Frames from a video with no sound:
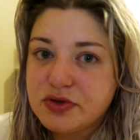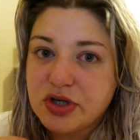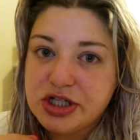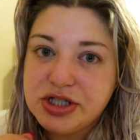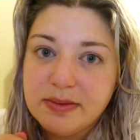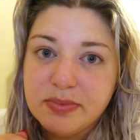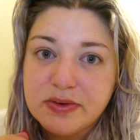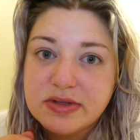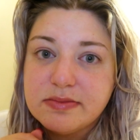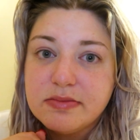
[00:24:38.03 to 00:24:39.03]
dry
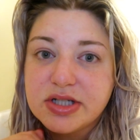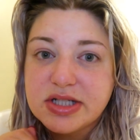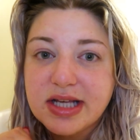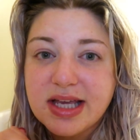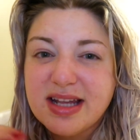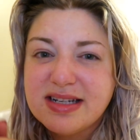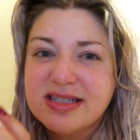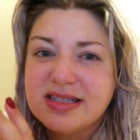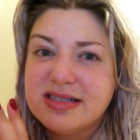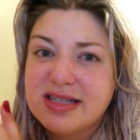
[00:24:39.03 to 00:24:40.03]
shampoo as much as I can
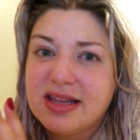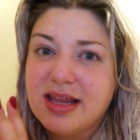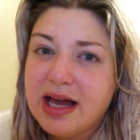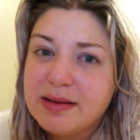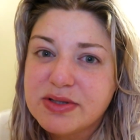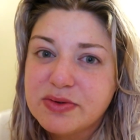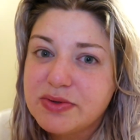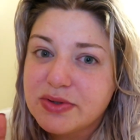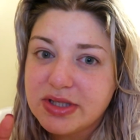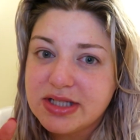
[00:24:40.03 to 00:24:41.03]
until it's like the
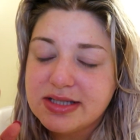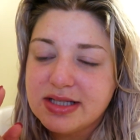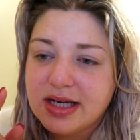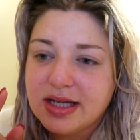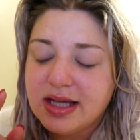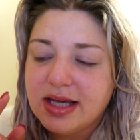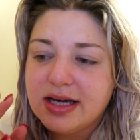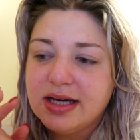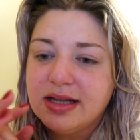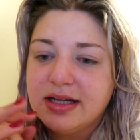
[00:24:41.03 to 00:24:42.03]
absolute dirtiest that it can get,